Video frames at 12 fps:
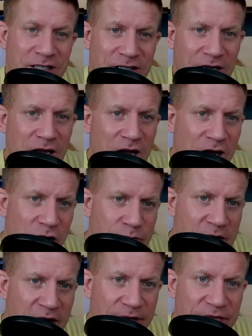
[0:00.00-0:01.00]
Oh,
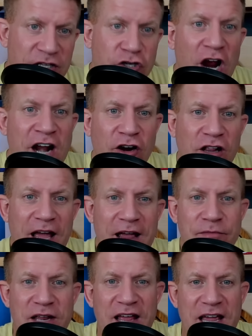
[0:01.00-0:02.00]
man. The trainer
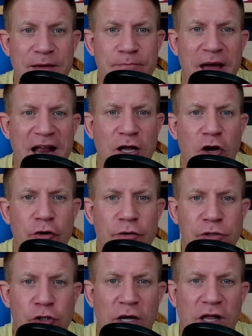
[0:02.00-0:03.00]
claimed that he met Combs
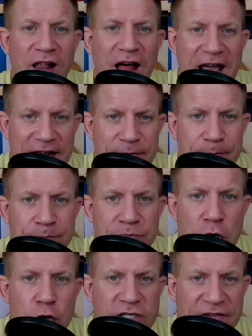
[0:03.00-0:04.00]
to a client
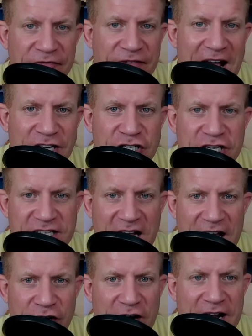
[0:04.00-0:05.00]
who was a fashion
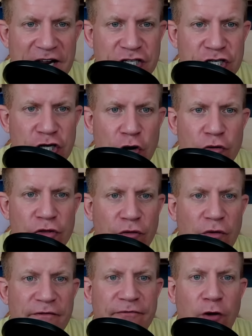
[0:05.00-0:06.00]
designer and had shown the
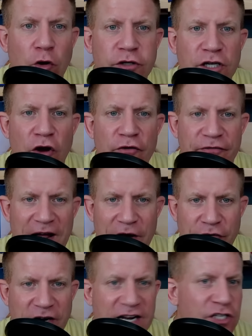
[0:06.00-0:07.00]
Revolt
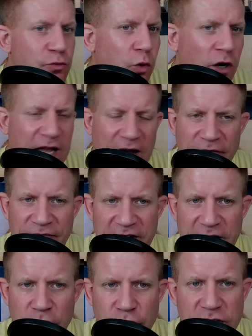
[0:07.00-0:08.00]
co-founder his workout
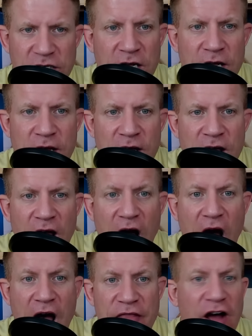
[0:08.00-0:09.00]
videos.
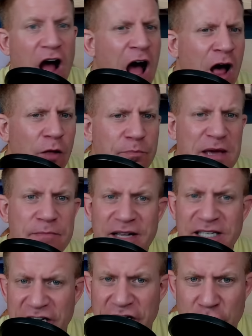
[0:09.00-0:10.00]
The I'll Be
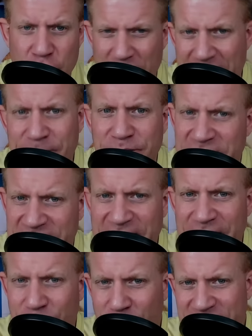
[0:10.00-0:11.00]
Missing You
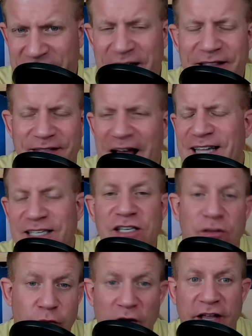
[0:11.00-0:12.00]
MC was... That's
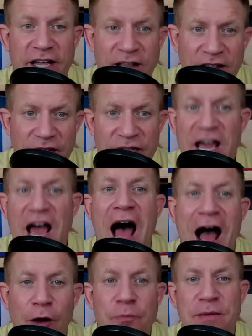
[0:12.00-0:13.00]
really? The
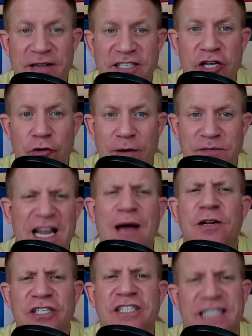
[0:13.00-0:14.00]
I'll Be Missing You MC? How
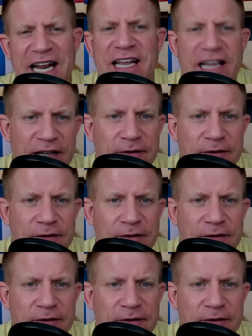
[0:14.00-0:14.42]
about just Diddy?